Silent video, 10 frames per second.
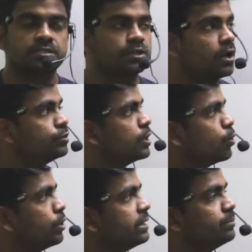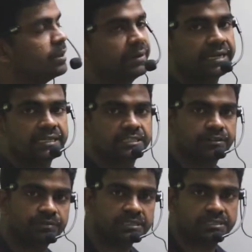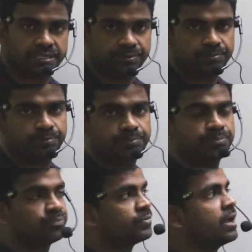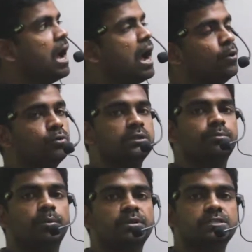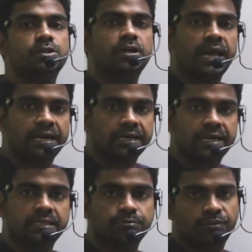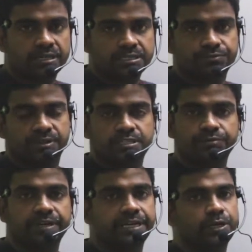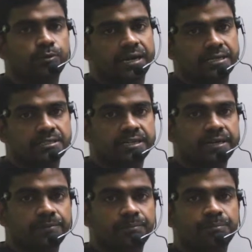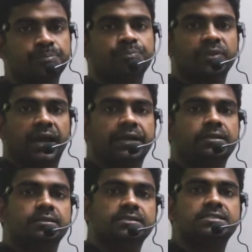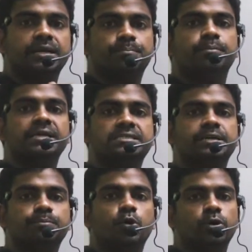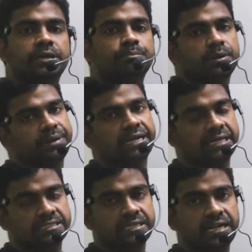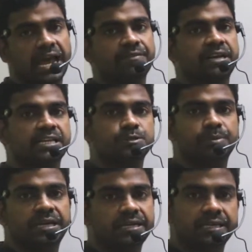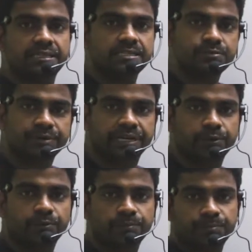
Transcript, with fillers: So now the code implementation will see. How the bubble sort algorithm works first we need to understand, and the step-by-step code implementation I will explain in this video.